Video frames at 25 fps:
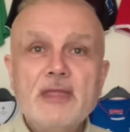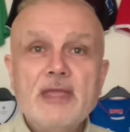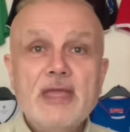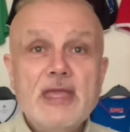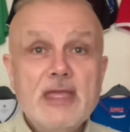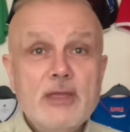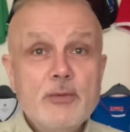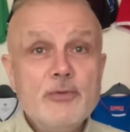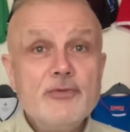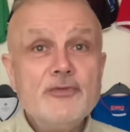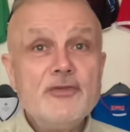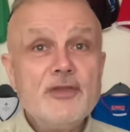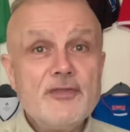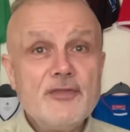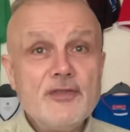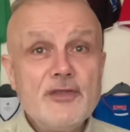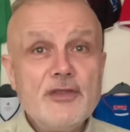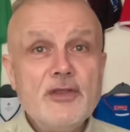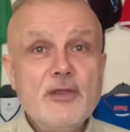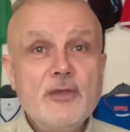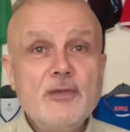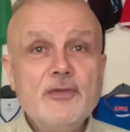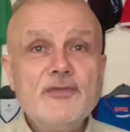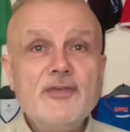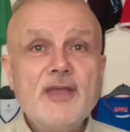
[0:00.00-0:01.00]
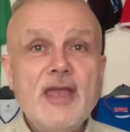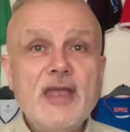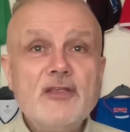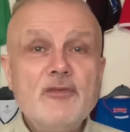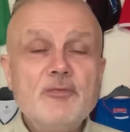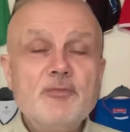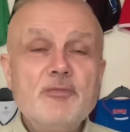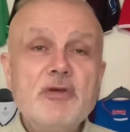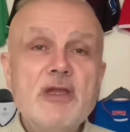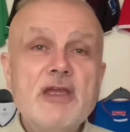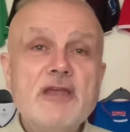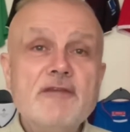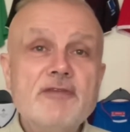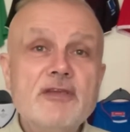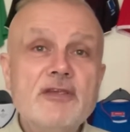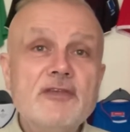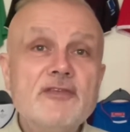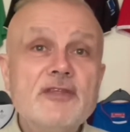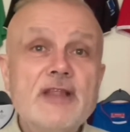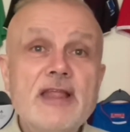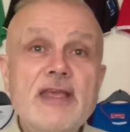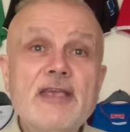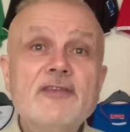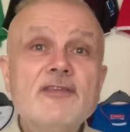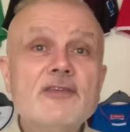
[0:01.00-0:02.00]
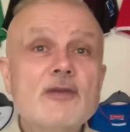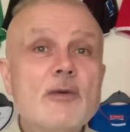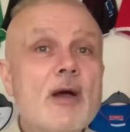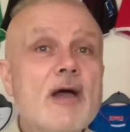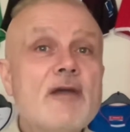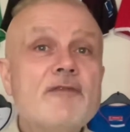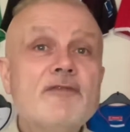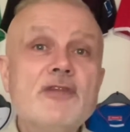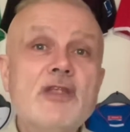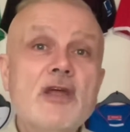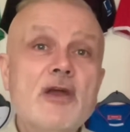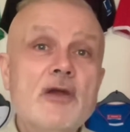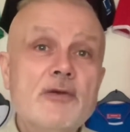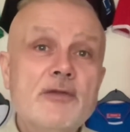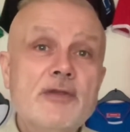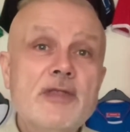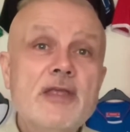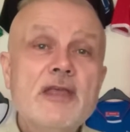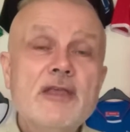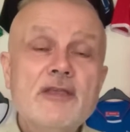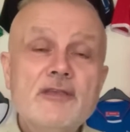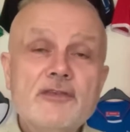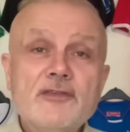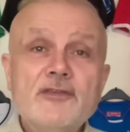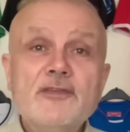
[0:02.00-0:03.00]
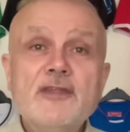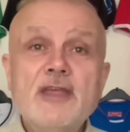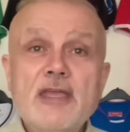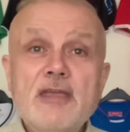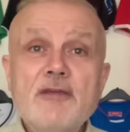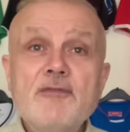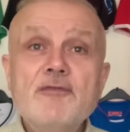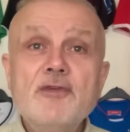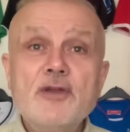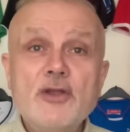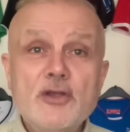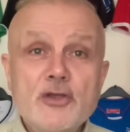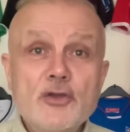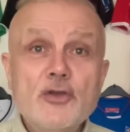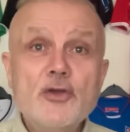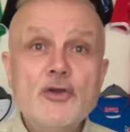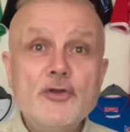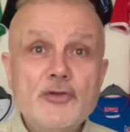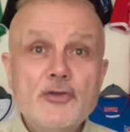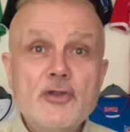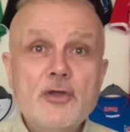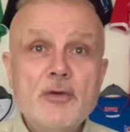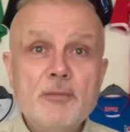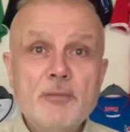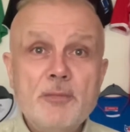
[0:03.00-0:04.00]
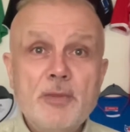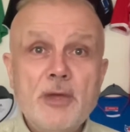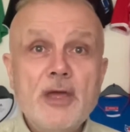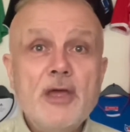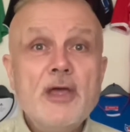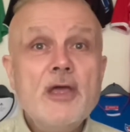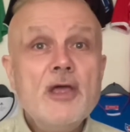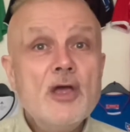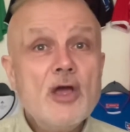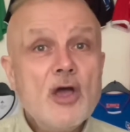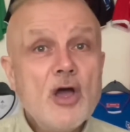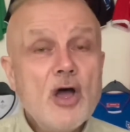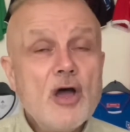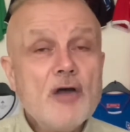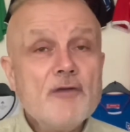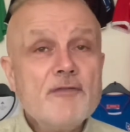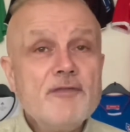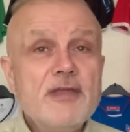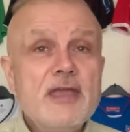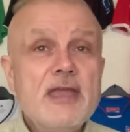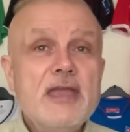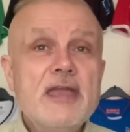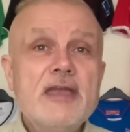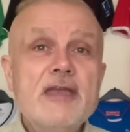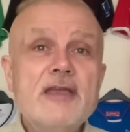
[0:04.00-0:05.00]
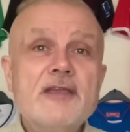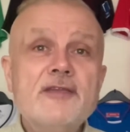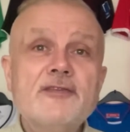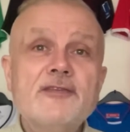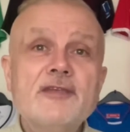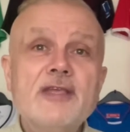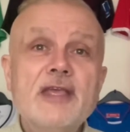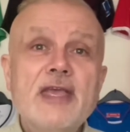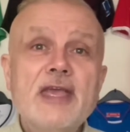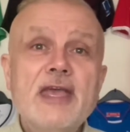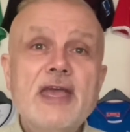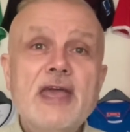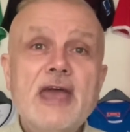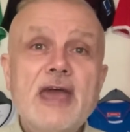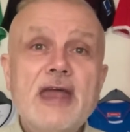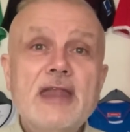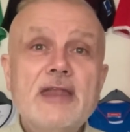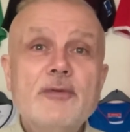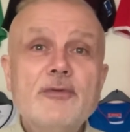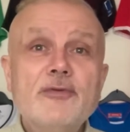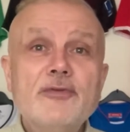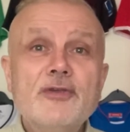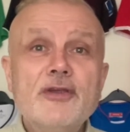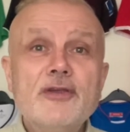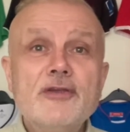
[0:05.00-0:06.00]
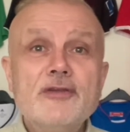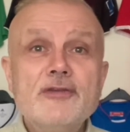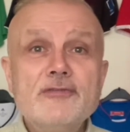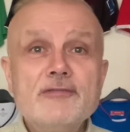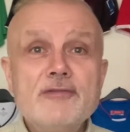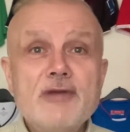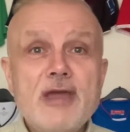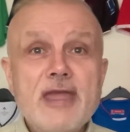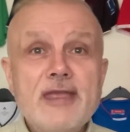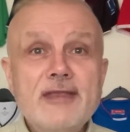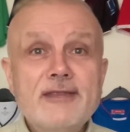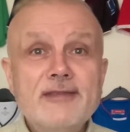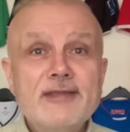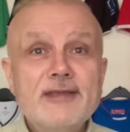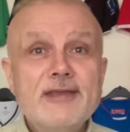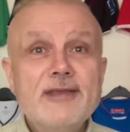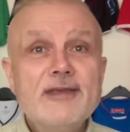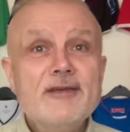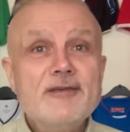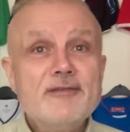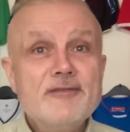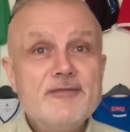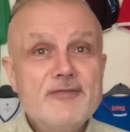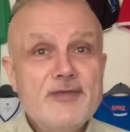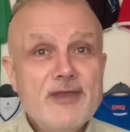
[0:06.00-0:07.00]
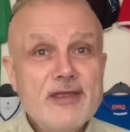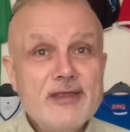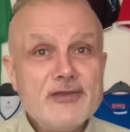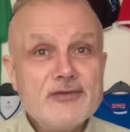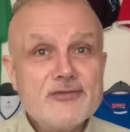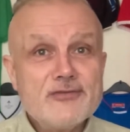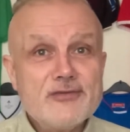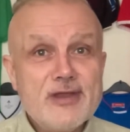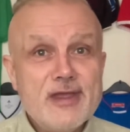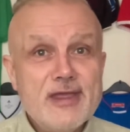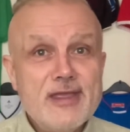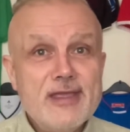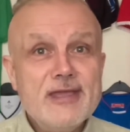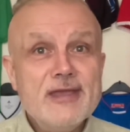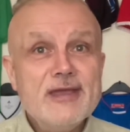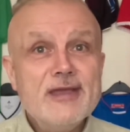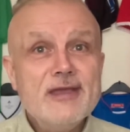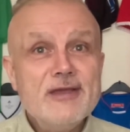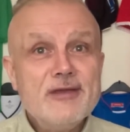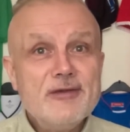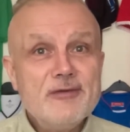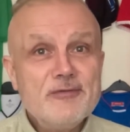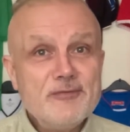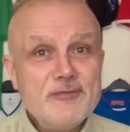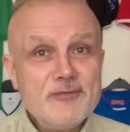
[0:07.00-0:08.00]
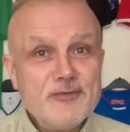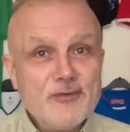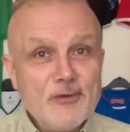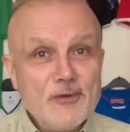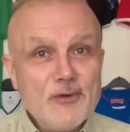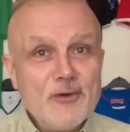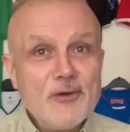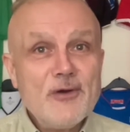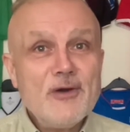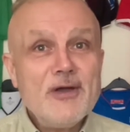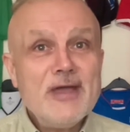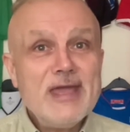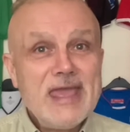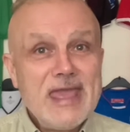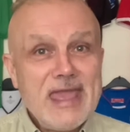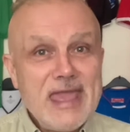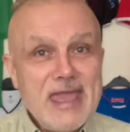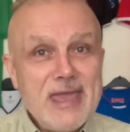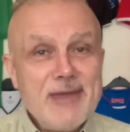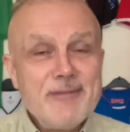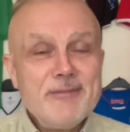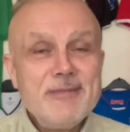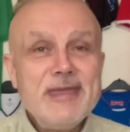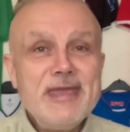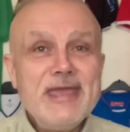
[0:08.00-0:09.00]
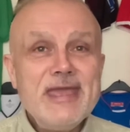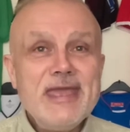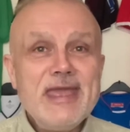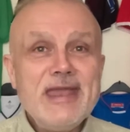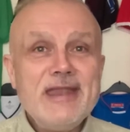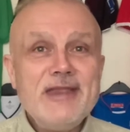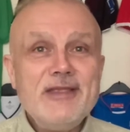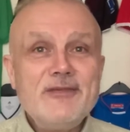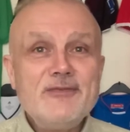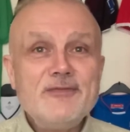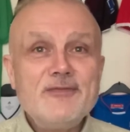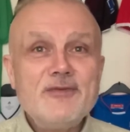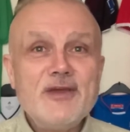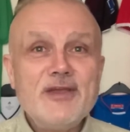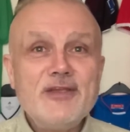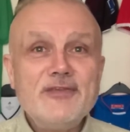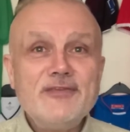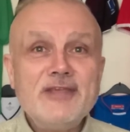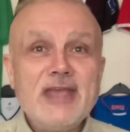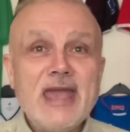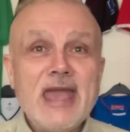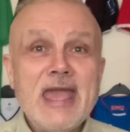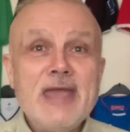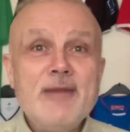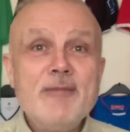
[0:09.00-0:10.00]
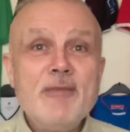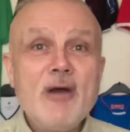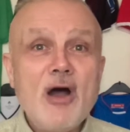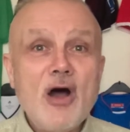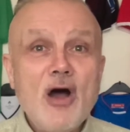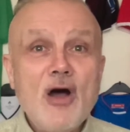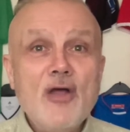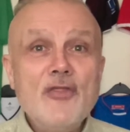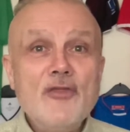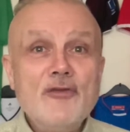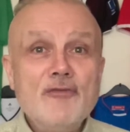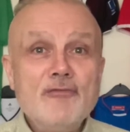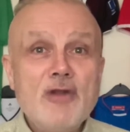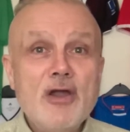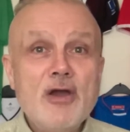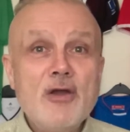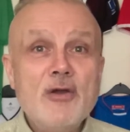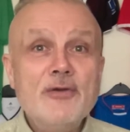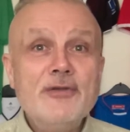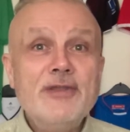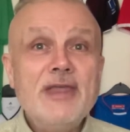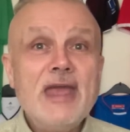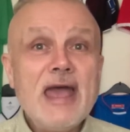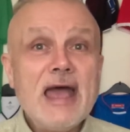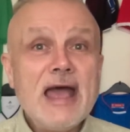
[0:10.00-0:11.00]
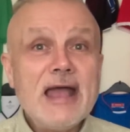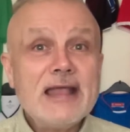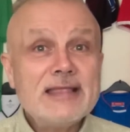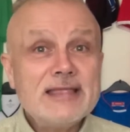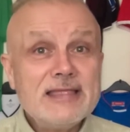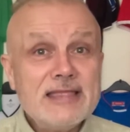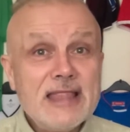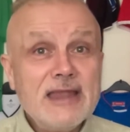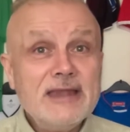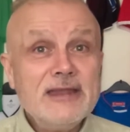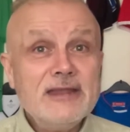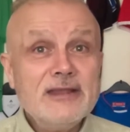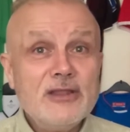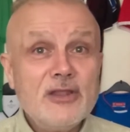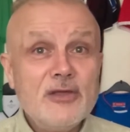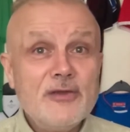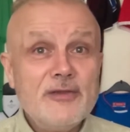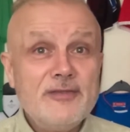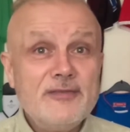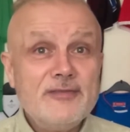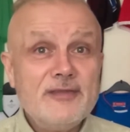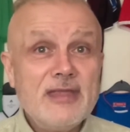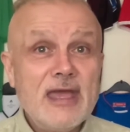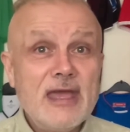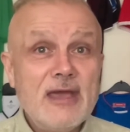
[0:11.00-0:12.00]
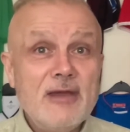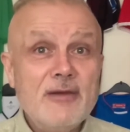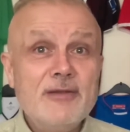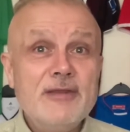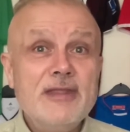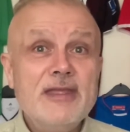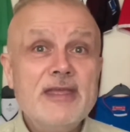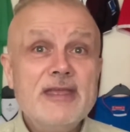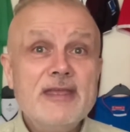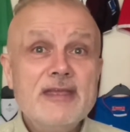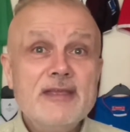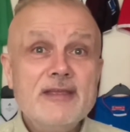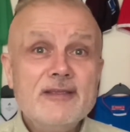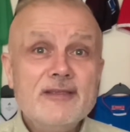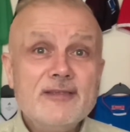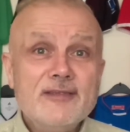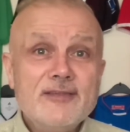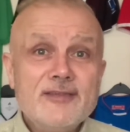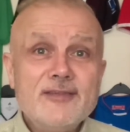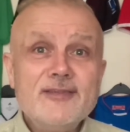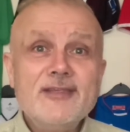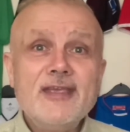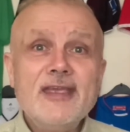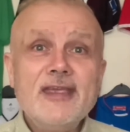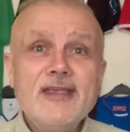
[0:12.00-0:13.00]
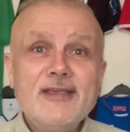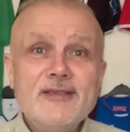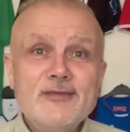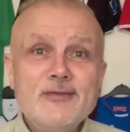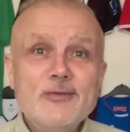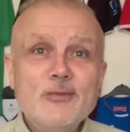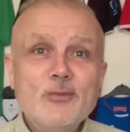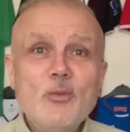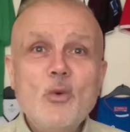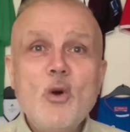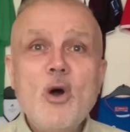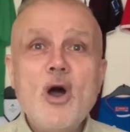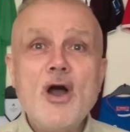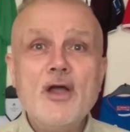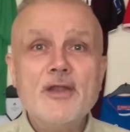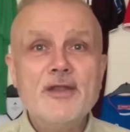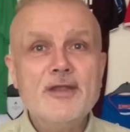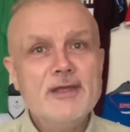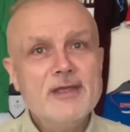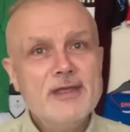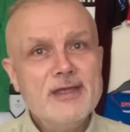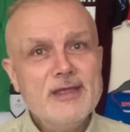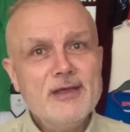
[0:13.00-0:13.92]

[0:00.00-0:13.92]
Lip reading: He was at the New Saints previously, so I've known Steve for a good number of years, and it was a great victory for him in his first game on the road at Llanidloes Town, 6-1.